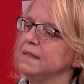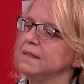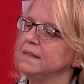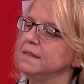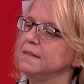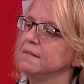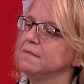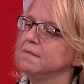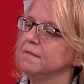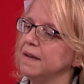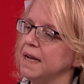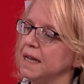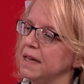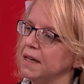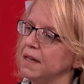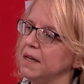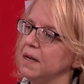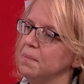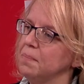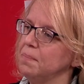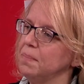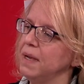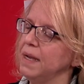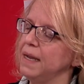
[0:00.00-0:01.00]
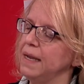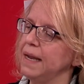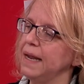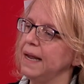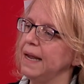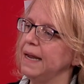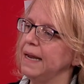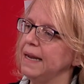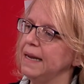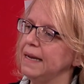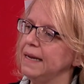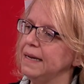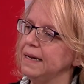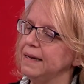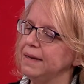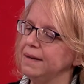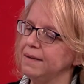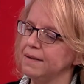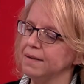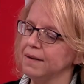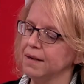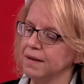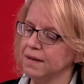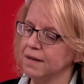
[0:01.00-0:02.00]
develop a,
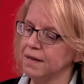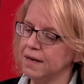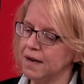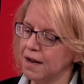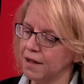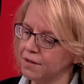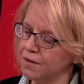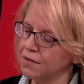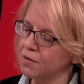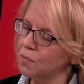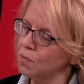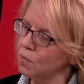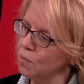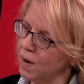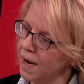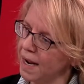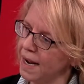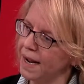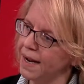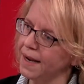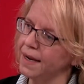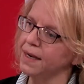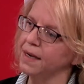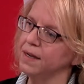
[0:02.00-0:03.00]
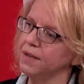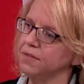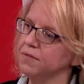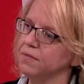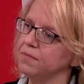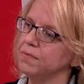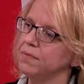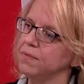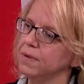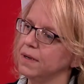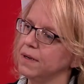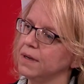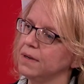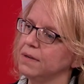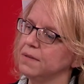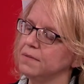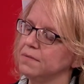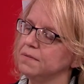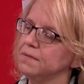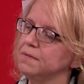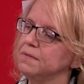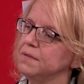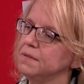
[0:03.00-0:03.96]
a, another way of of